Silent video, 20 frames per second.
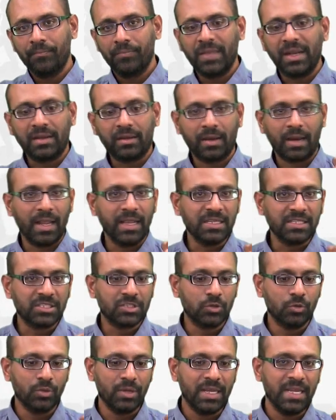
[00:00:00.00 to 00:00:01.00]
that
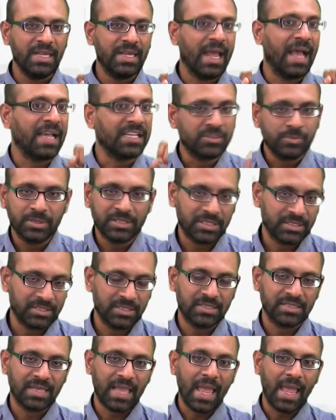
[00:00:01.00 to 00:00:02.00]
tries to eat as much as
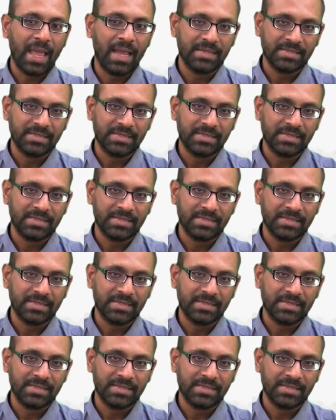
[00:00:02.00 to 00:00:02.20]
it, can,